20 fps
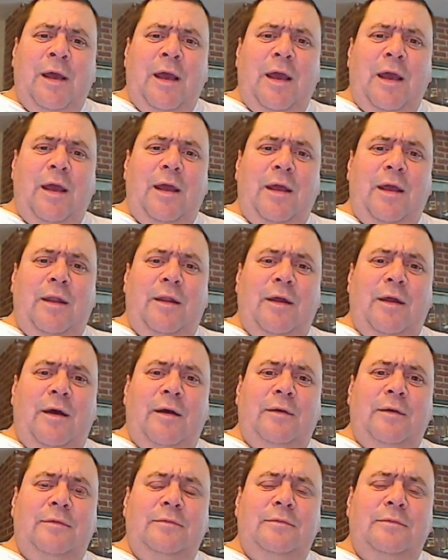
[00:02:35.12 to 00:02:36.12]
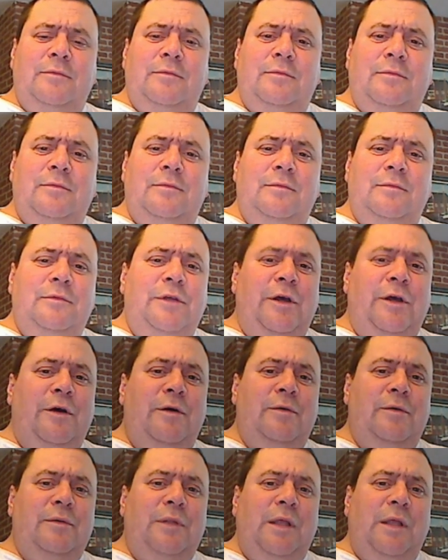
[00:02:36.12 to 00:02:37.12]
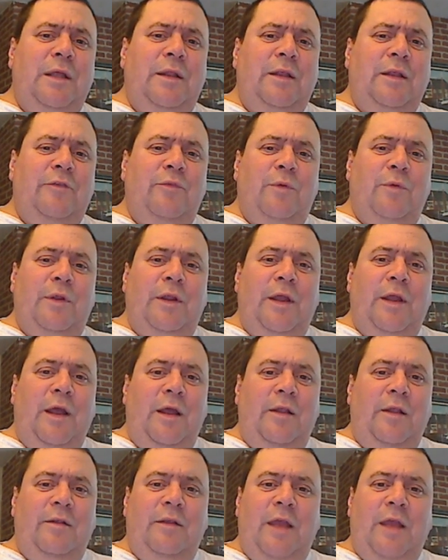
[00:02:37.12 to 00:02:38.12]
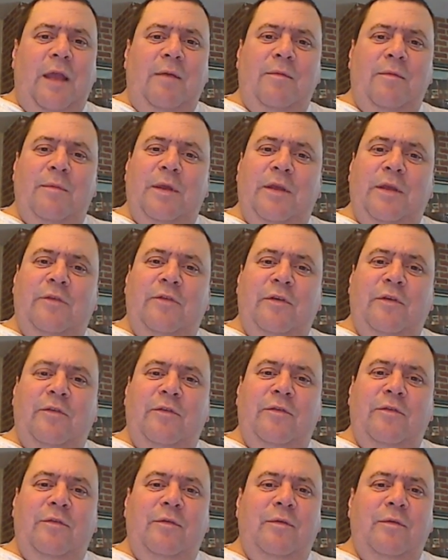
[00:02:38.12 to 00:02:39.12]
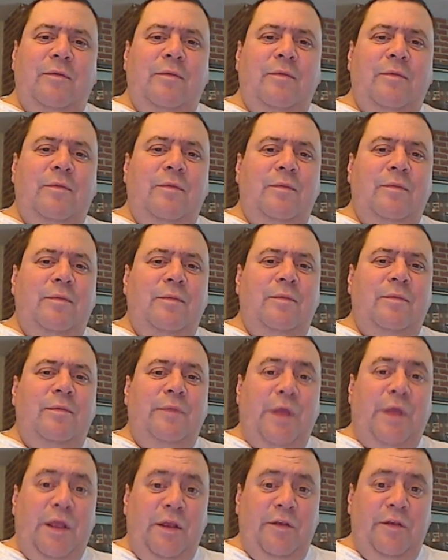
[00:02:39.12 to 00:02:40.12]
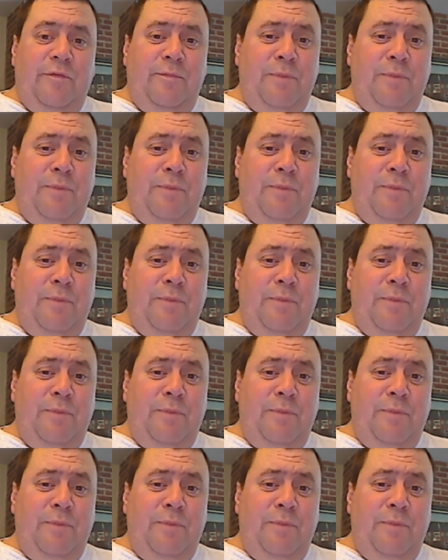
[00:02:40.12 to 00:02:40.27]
and uh, you know that's when an aunt came to me. He says these